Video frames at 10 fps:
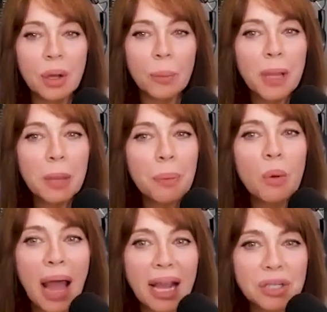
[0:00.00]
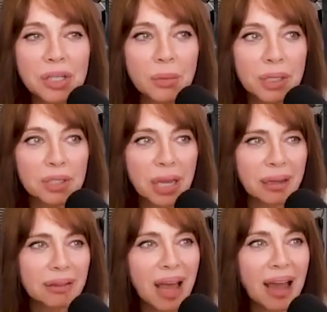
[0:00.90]
people actually, when
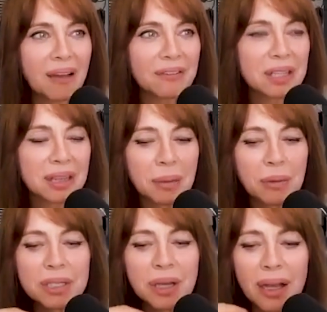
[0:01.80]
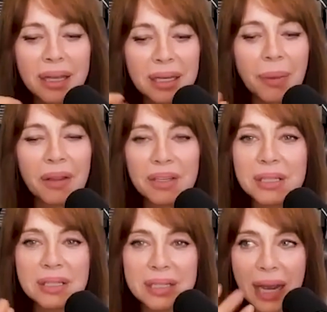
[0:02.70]
Jenna left, they were talking about, this
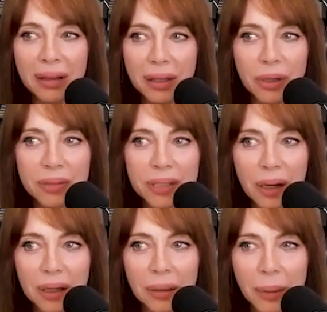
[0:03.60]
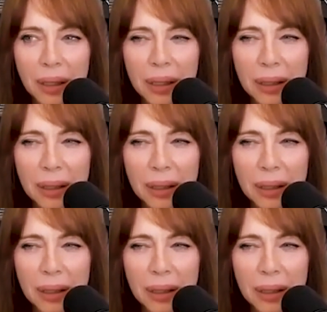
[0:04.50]
is exactly what I was talking about.